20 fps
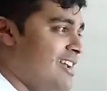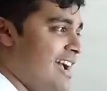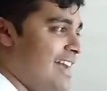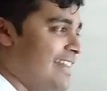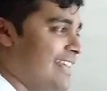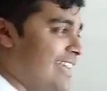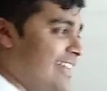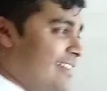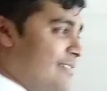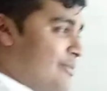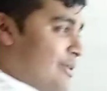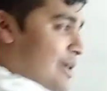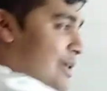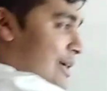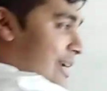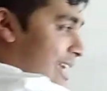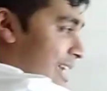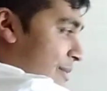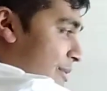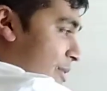And again, if you
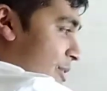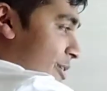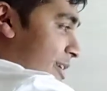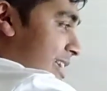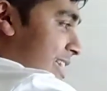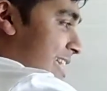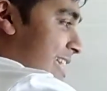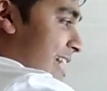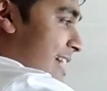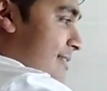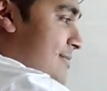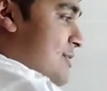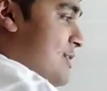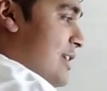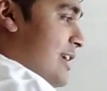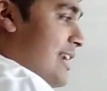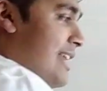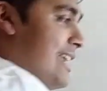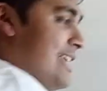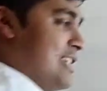look here, we've got e, f,
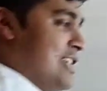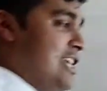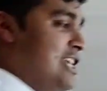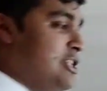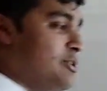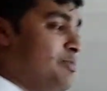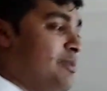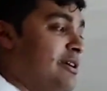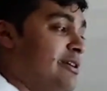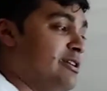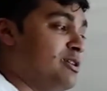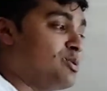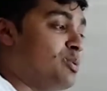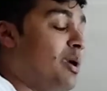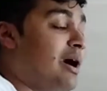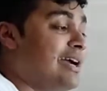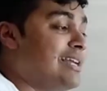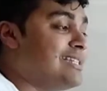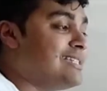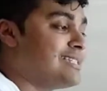g and h each appearing
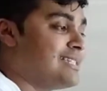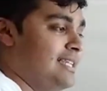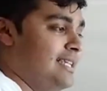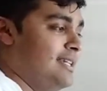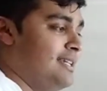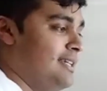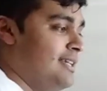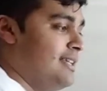twice.